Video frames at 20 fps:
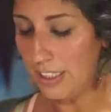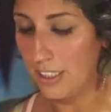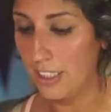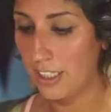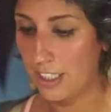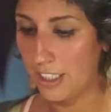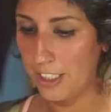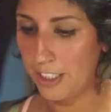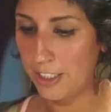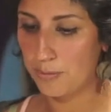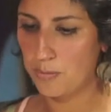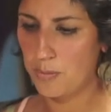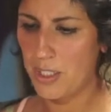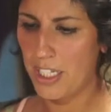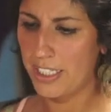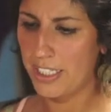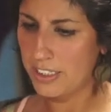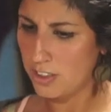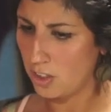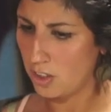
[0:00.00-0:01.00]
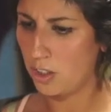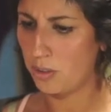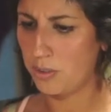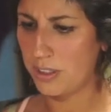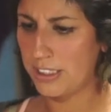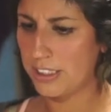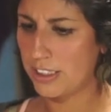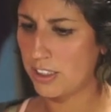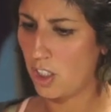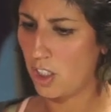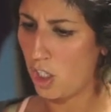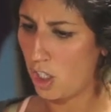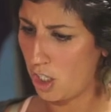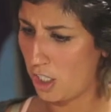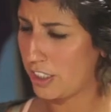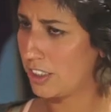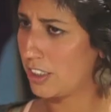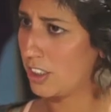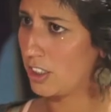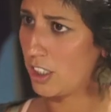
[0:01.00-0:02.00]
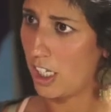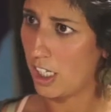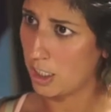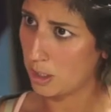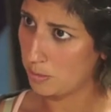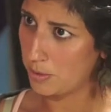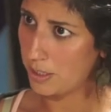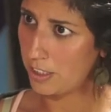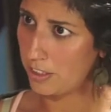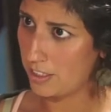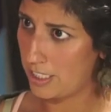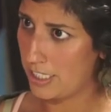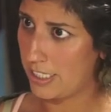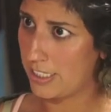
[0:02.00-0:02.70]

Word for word: That is always hard to talk about as